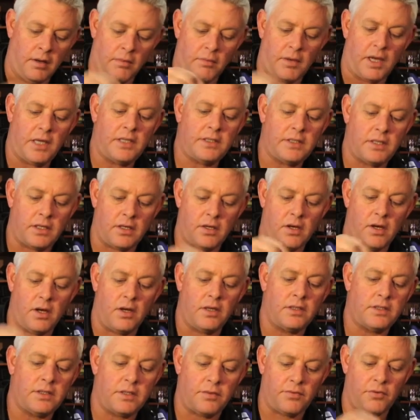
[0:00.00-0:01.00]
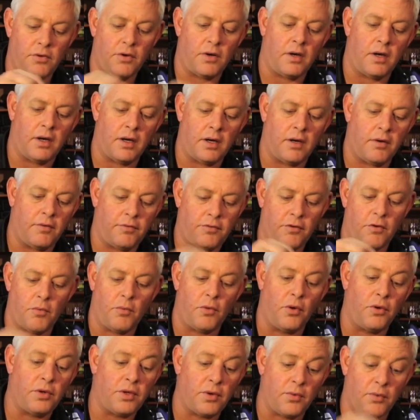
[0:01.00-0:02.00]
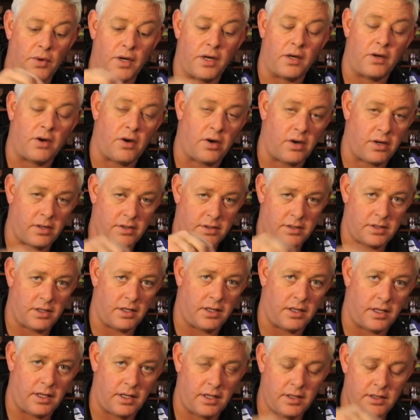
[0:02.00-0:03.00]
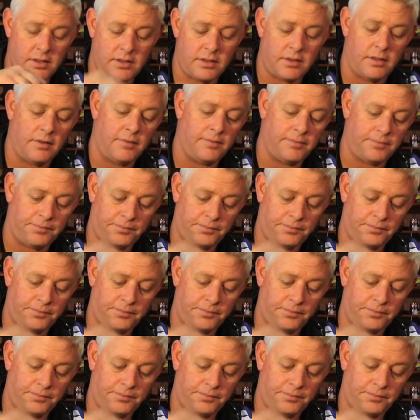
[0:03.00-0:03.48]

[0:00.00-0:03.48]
makes it last for more than one cast at least,